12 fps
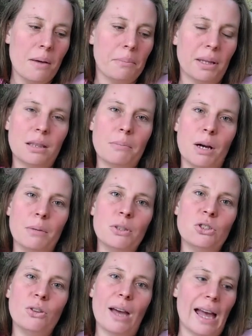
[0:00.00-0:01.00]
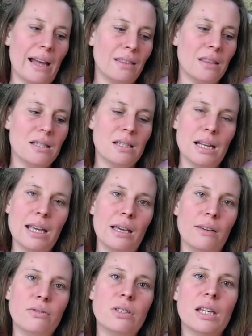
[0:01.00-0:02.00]
but the moment you add the
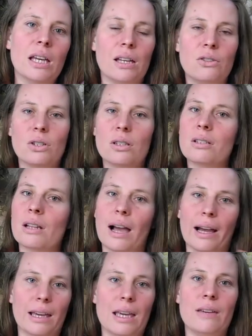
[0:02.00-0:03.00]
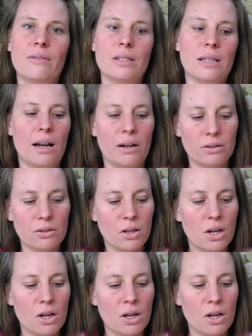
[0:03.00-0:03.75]
sleeves, it just like evens out.